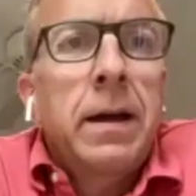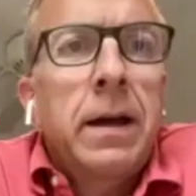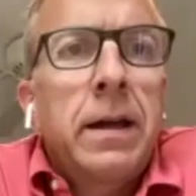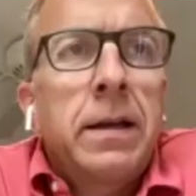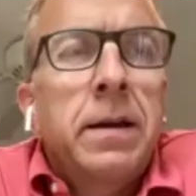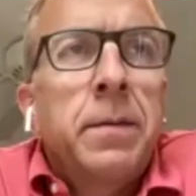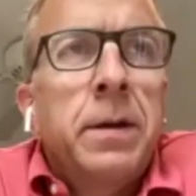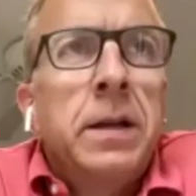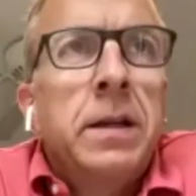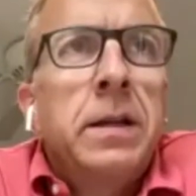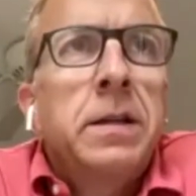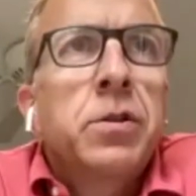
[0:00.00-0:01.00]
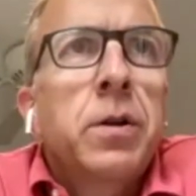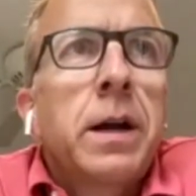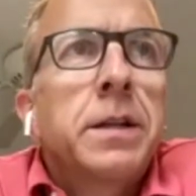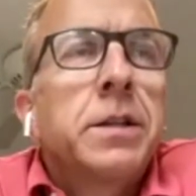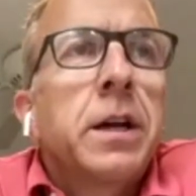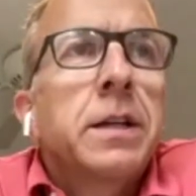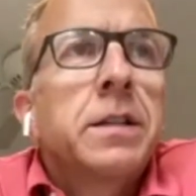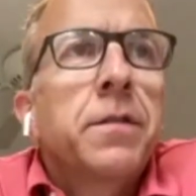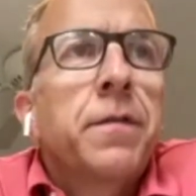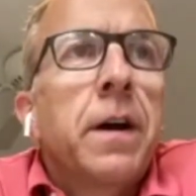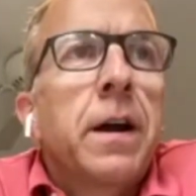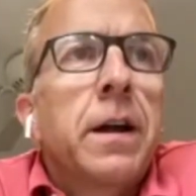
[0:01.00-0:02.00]
I mean, he tried to
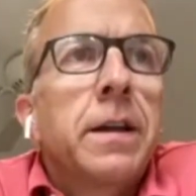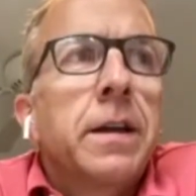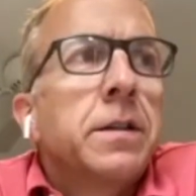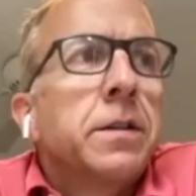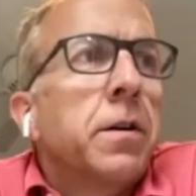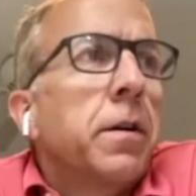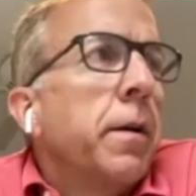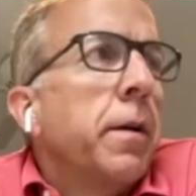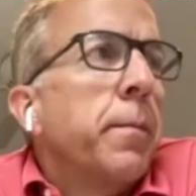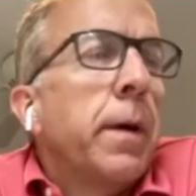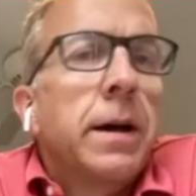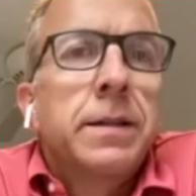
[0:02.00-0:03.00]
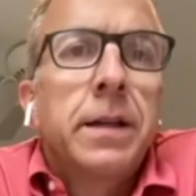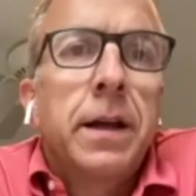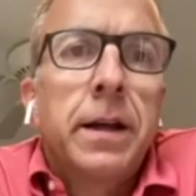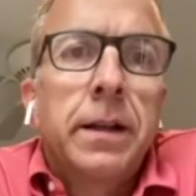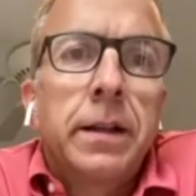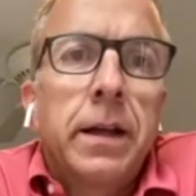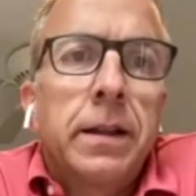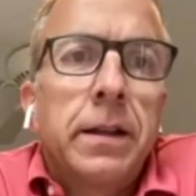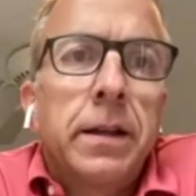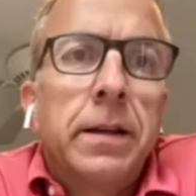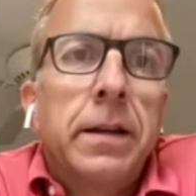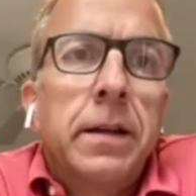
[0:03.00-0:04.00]
justify it yesterday by saying that
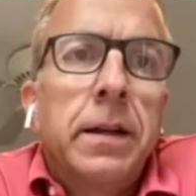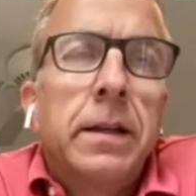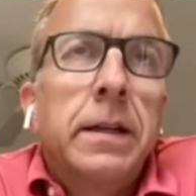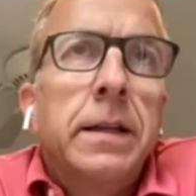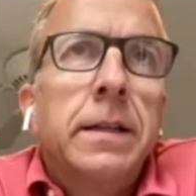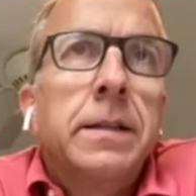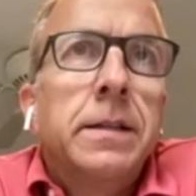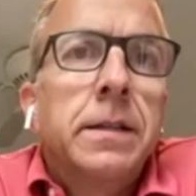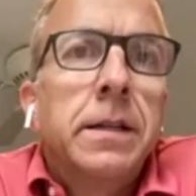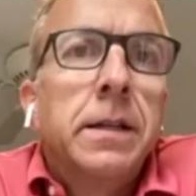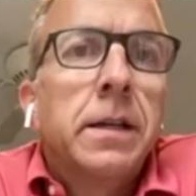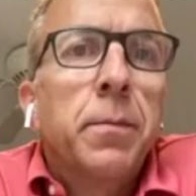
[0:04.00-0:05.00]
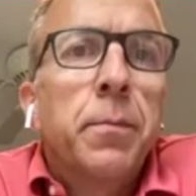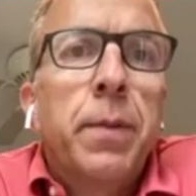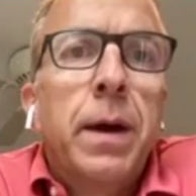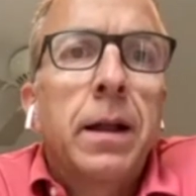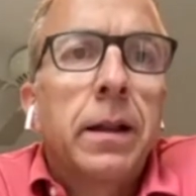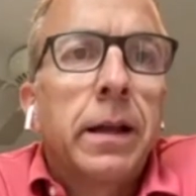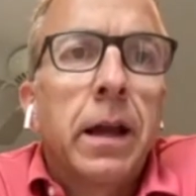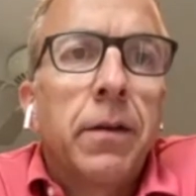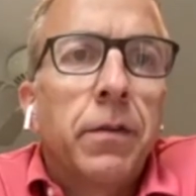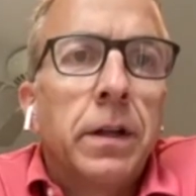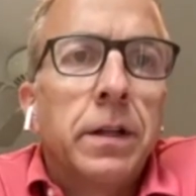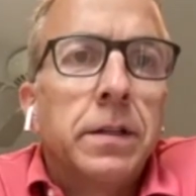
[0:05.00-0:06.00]
they need to see compelling
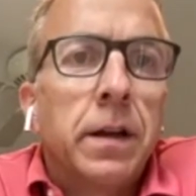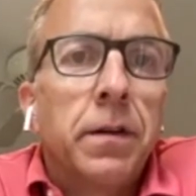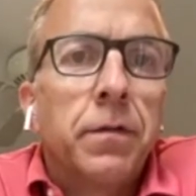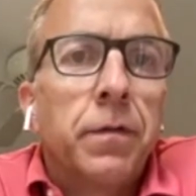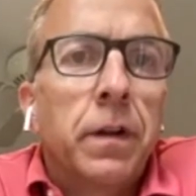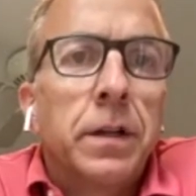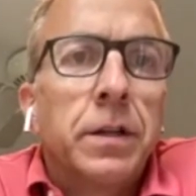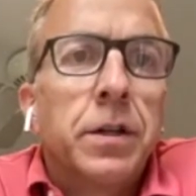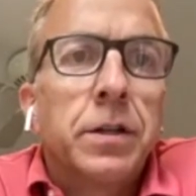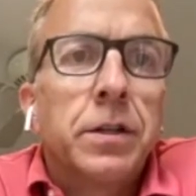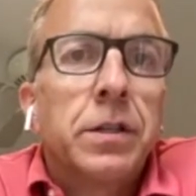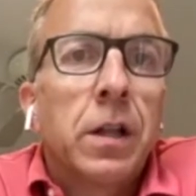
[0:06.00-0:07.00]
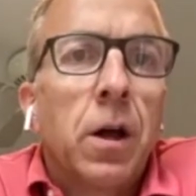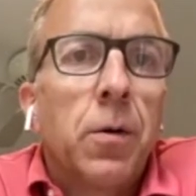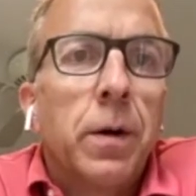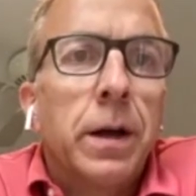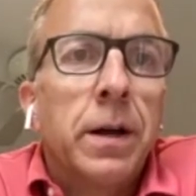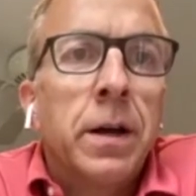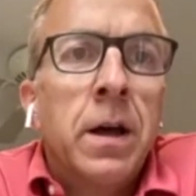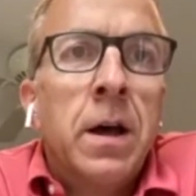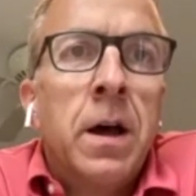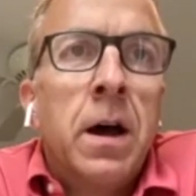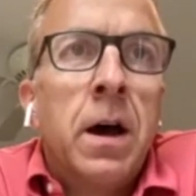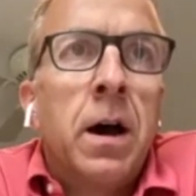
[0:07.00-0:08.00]
evidence that inflation is slowing.
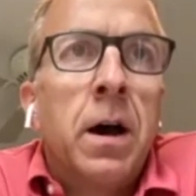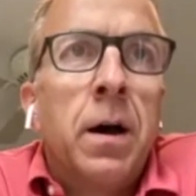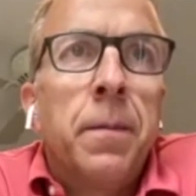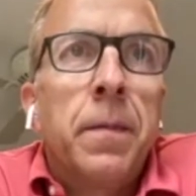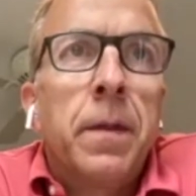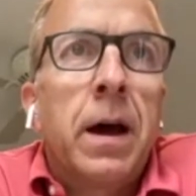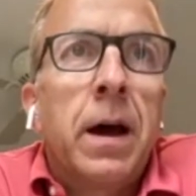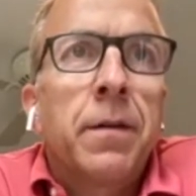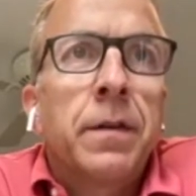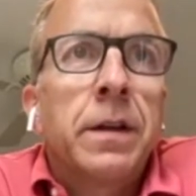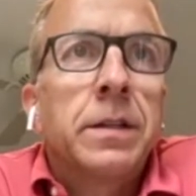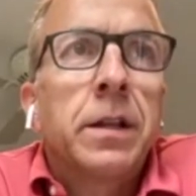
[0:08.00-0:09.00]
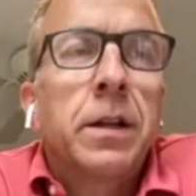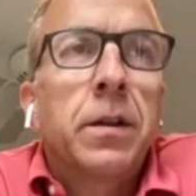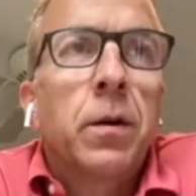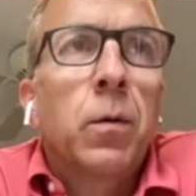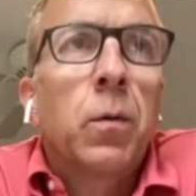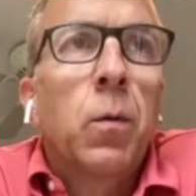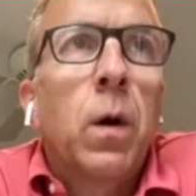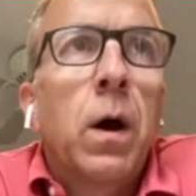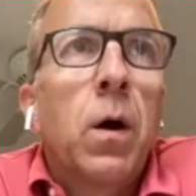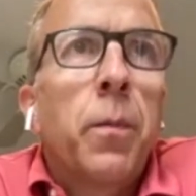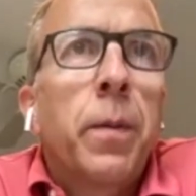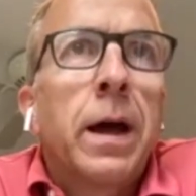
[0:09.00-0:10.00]
Obviously, they're
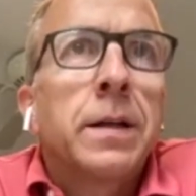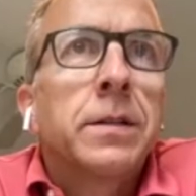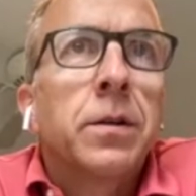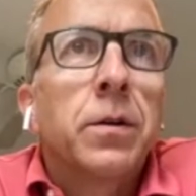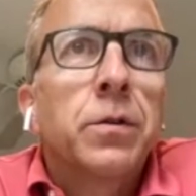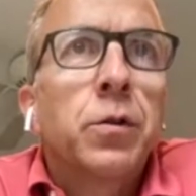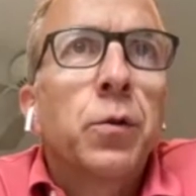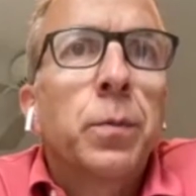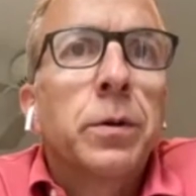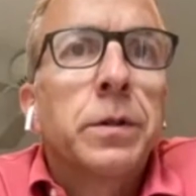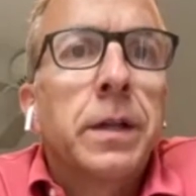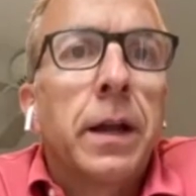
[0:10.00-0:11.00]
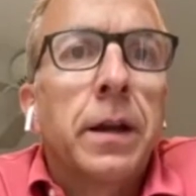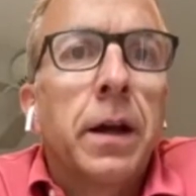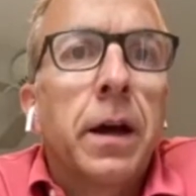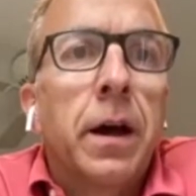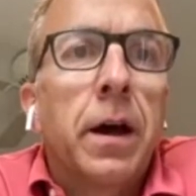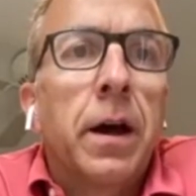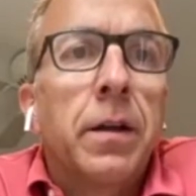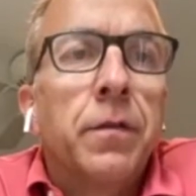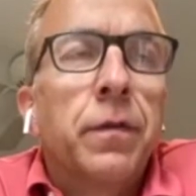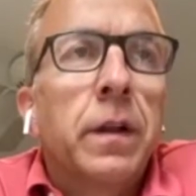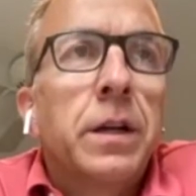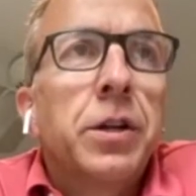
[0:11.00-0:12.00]
well past their 2%
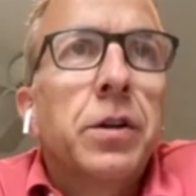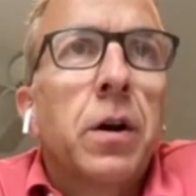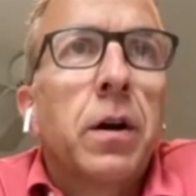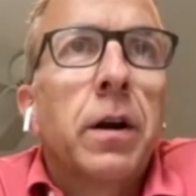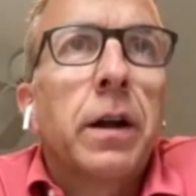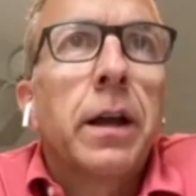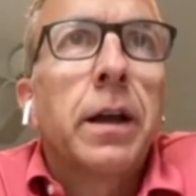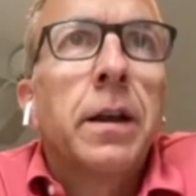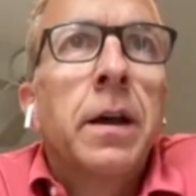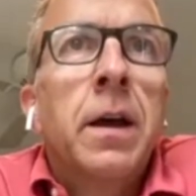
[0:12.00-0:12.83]
inflation target.